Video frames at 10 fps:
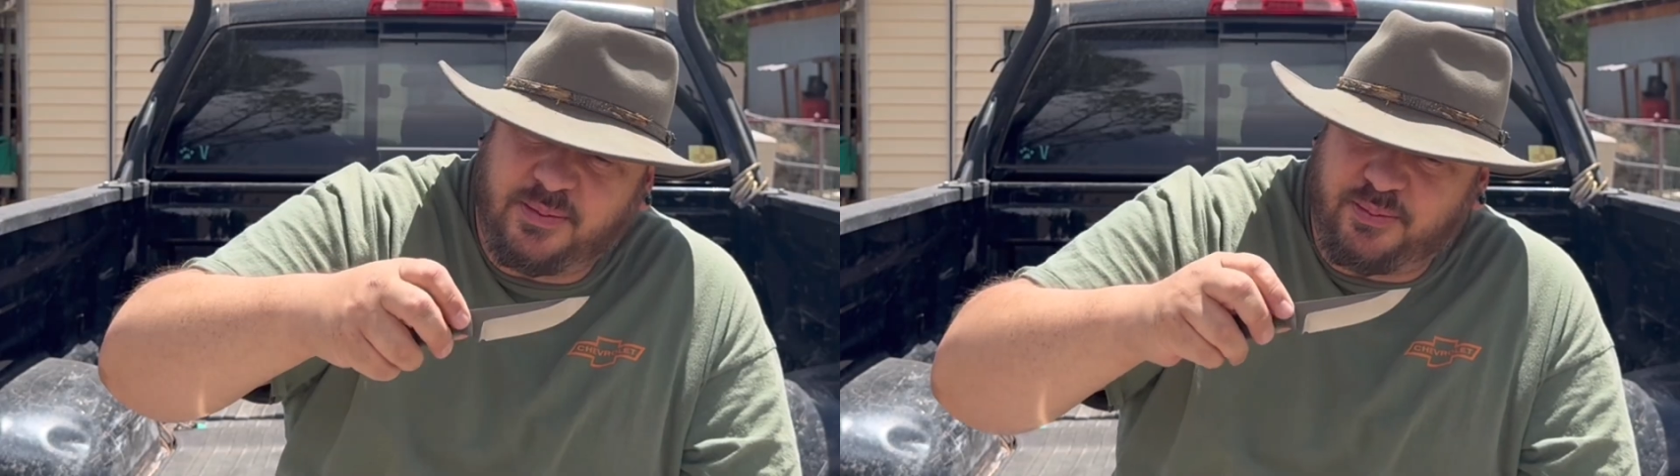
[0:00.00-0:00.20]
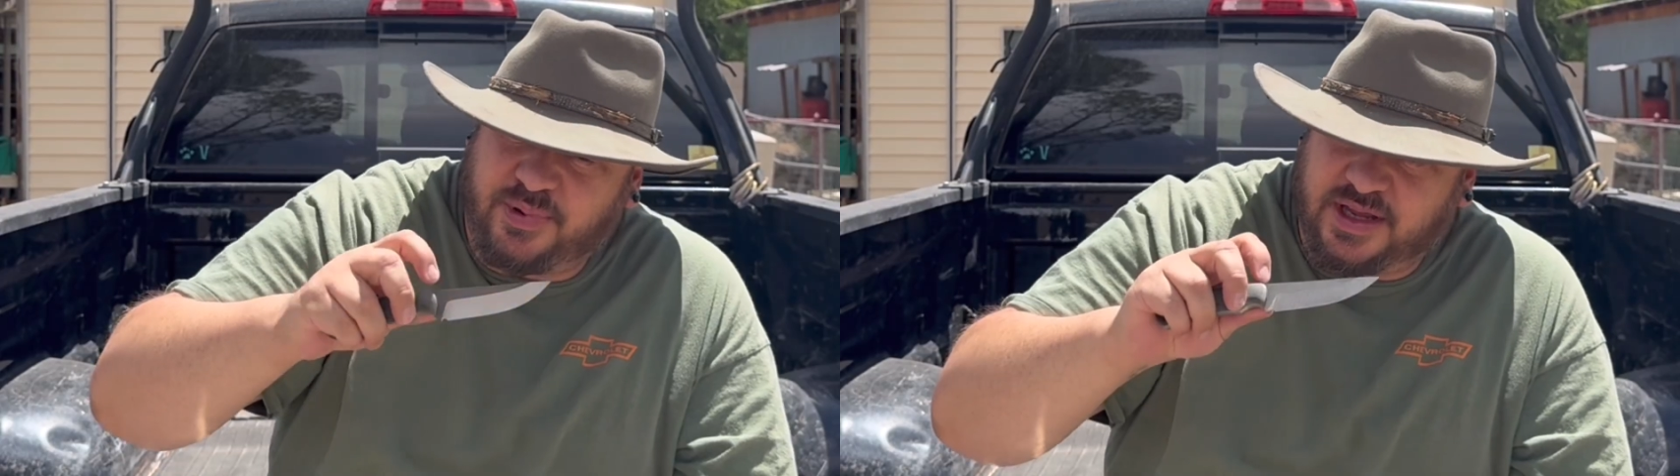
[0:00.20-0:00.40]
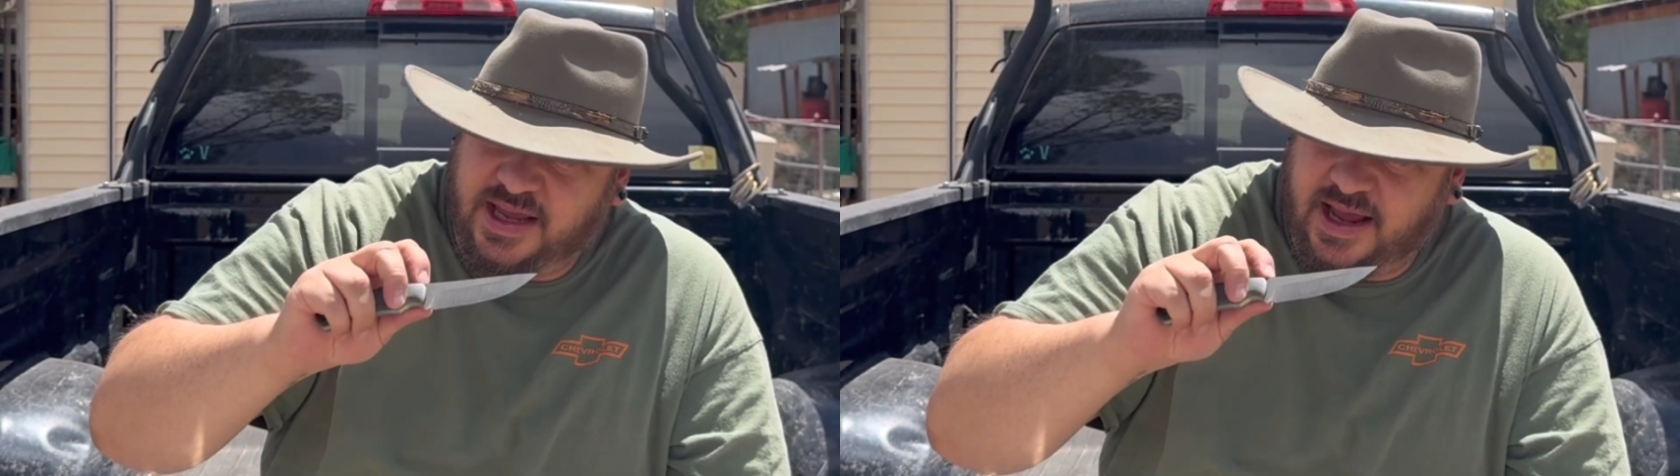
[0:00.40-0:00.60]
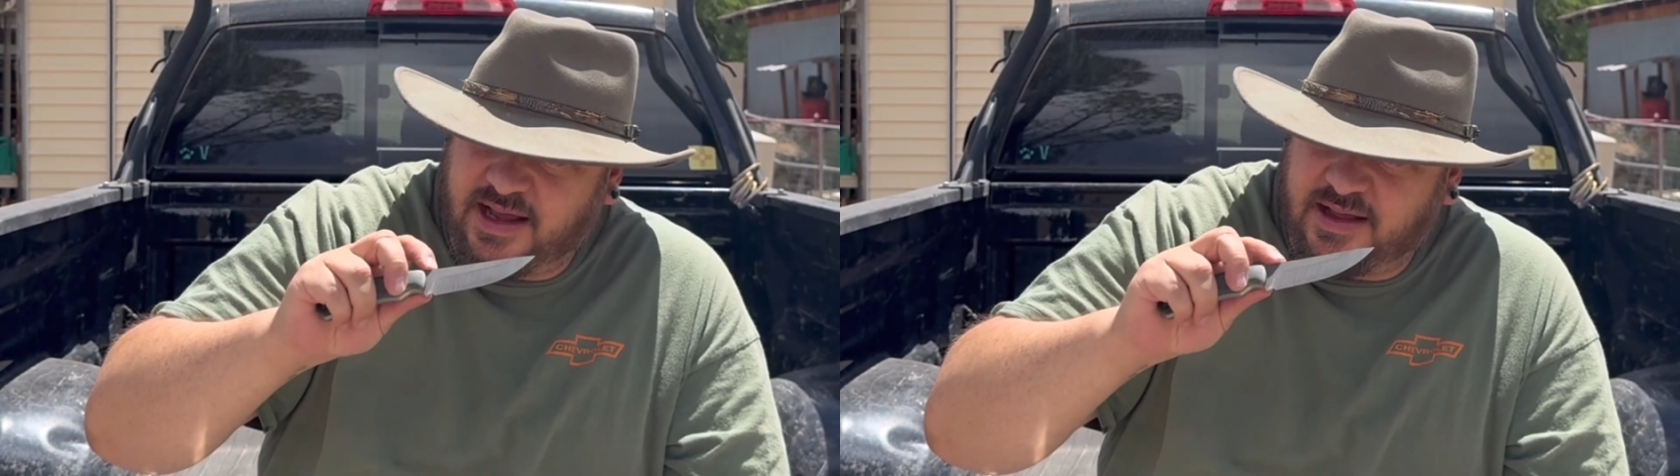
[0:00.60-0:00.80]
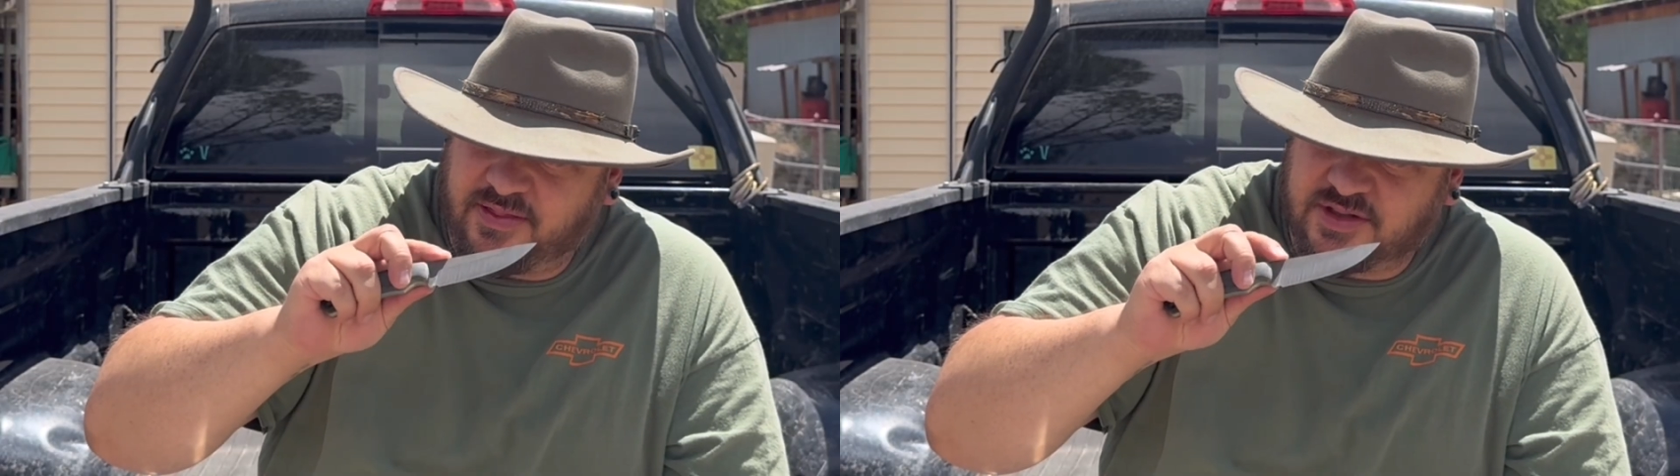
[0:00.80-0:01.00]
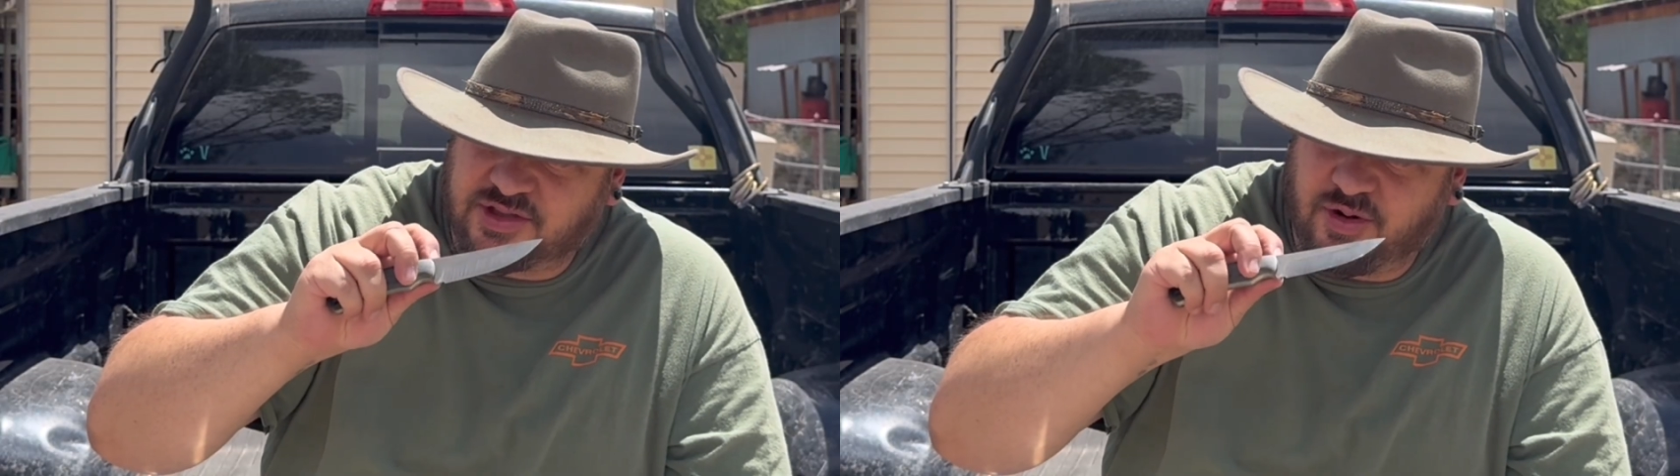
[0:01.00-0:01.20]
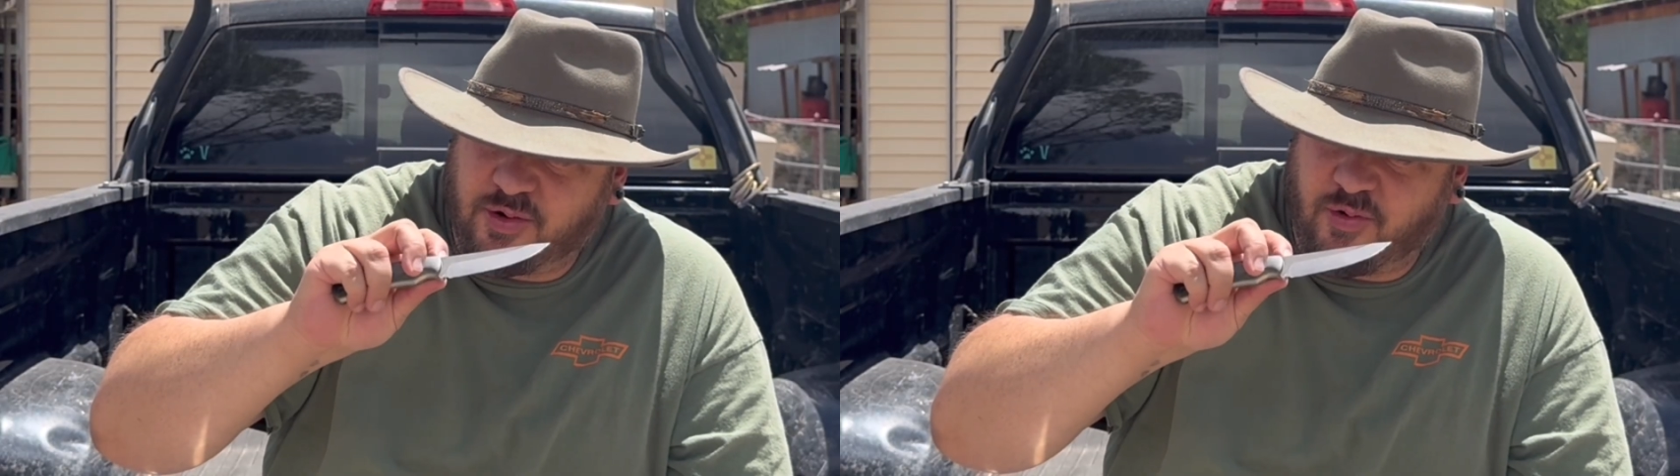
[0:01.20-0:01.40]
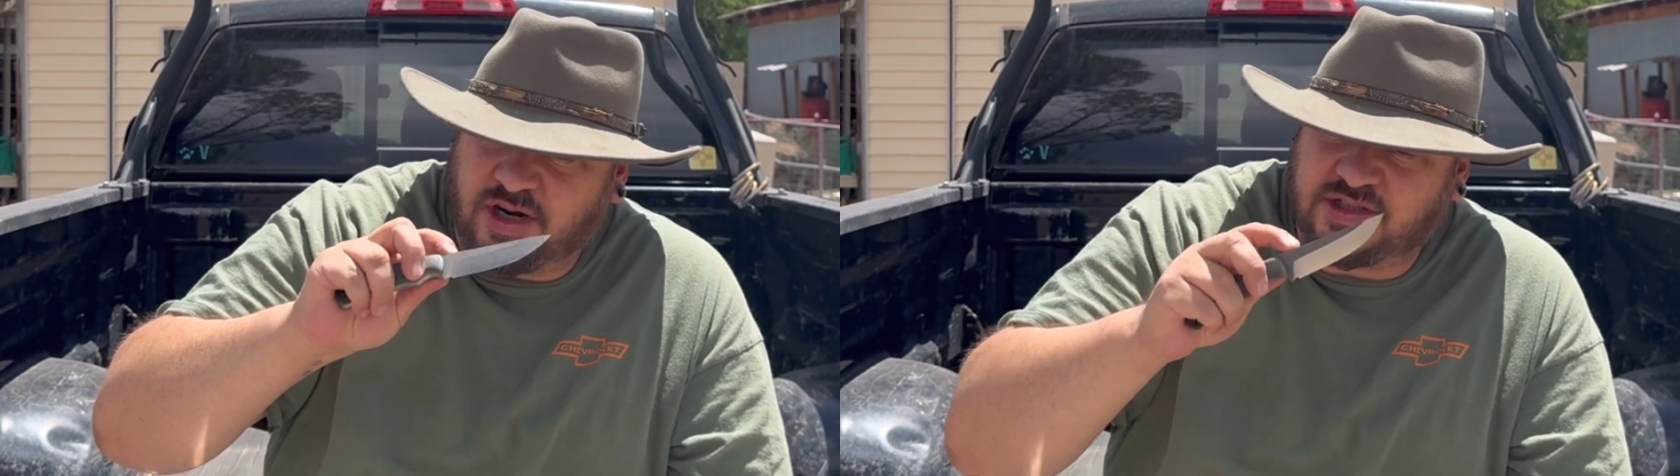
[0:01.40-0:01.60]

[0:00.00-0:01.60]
but yet the stone wash